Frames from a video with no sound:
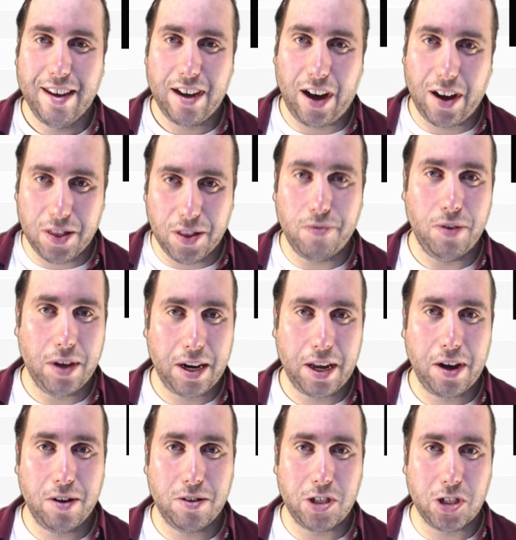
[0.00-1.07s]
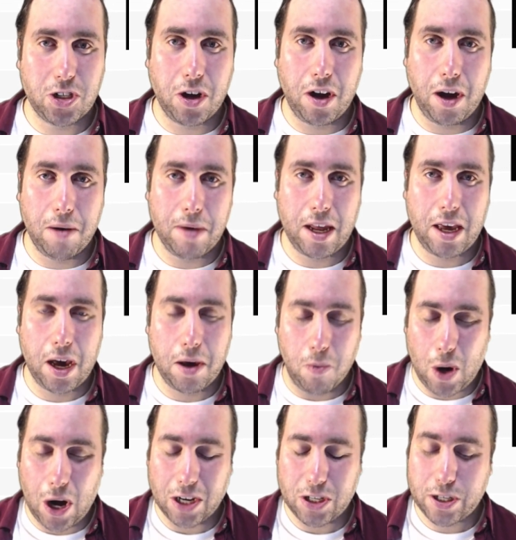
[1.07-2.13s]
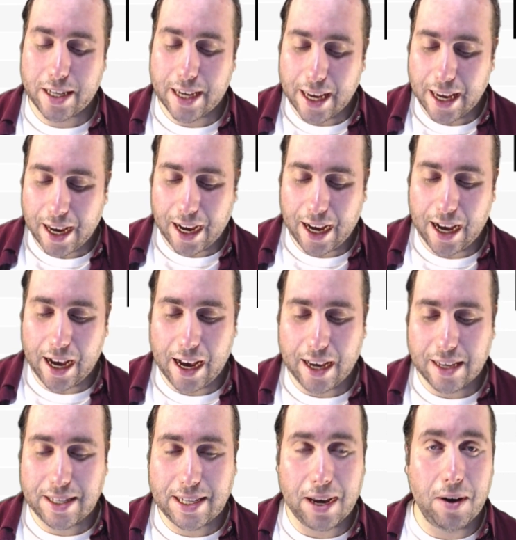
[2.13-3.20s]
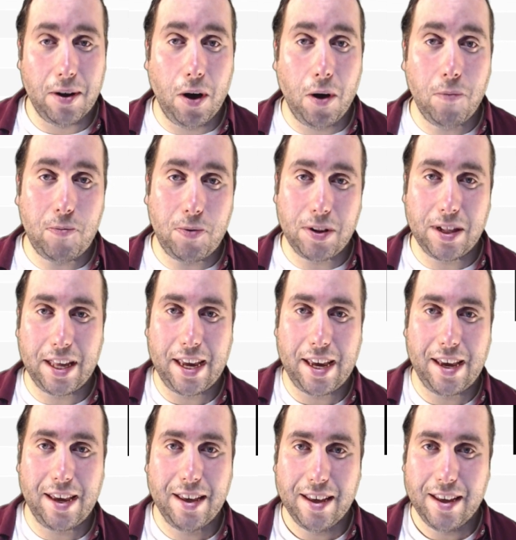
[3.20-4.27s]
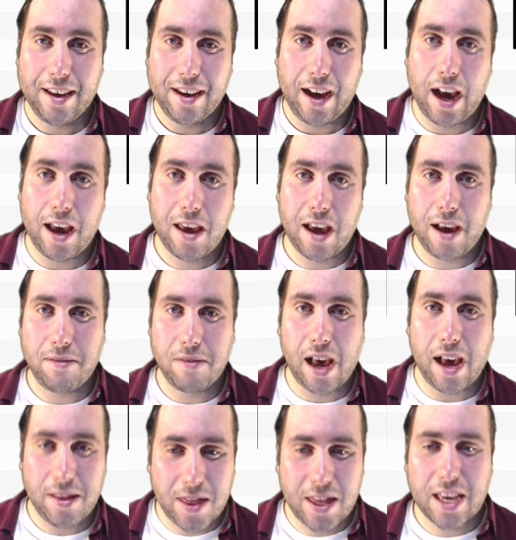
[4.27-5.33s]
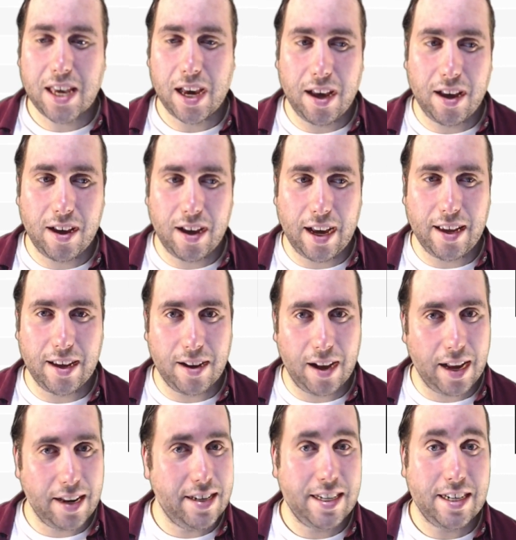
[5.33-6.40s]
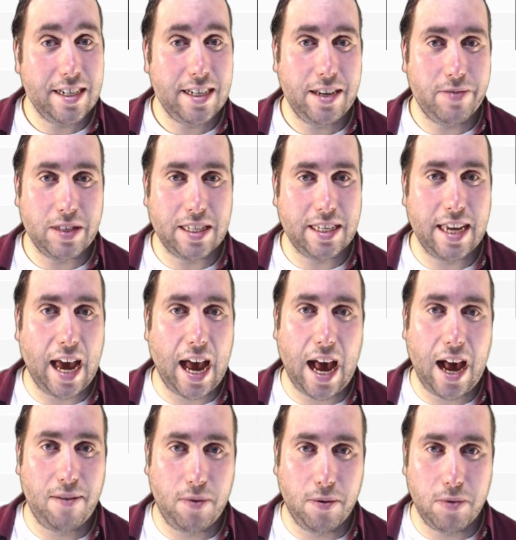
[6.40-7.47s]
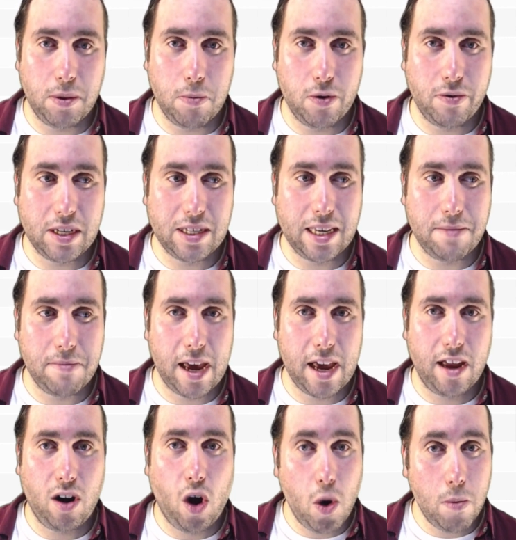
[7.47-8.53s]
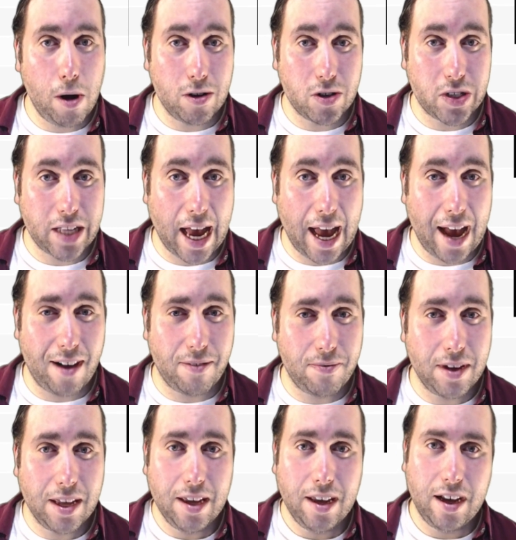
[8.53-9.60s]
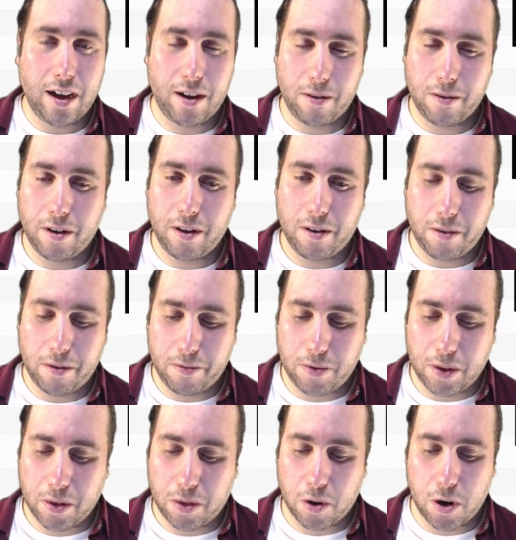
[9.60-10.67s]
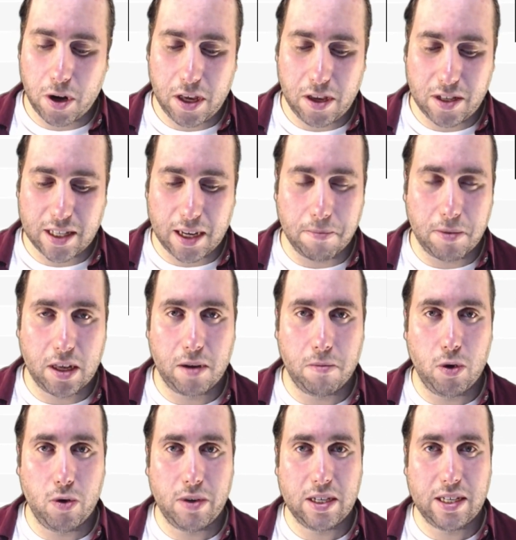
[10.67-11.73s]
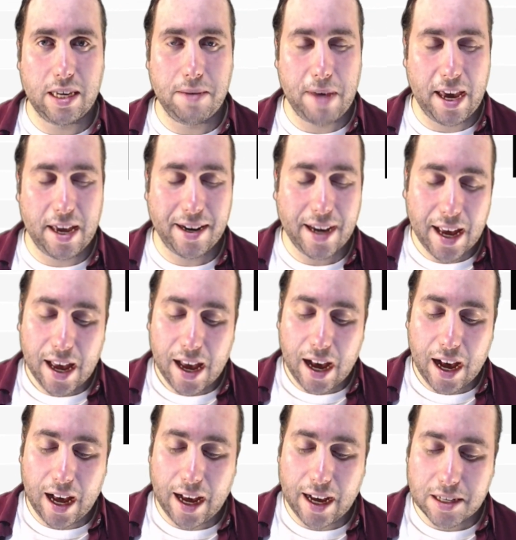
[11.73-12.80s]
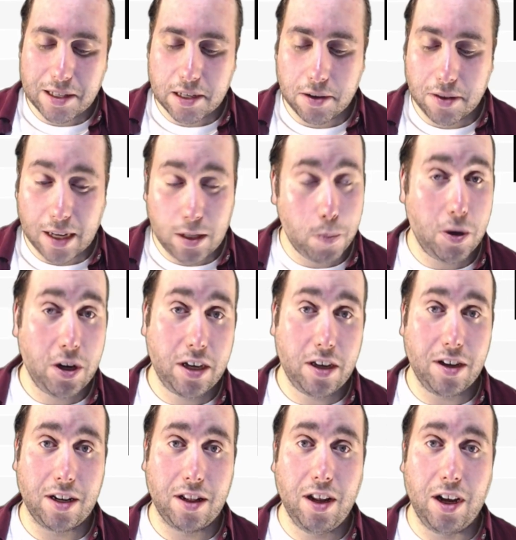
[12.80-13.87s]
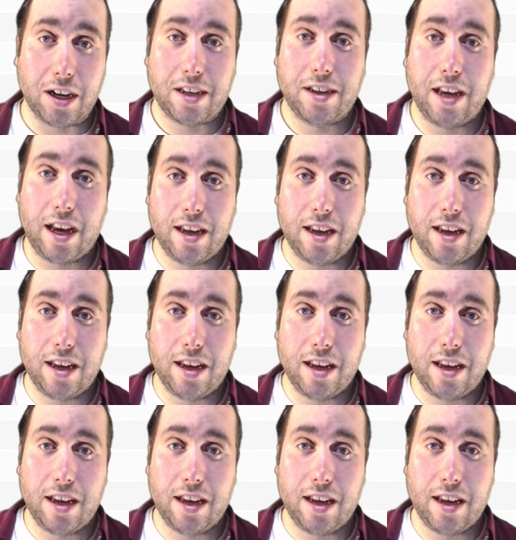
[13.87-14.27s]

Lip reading: on the video to show how many I watched. So hopefully. I think I didn't even see half of the movies he made, almost half out of the 30 something movies he made. So that's pretty good. Look,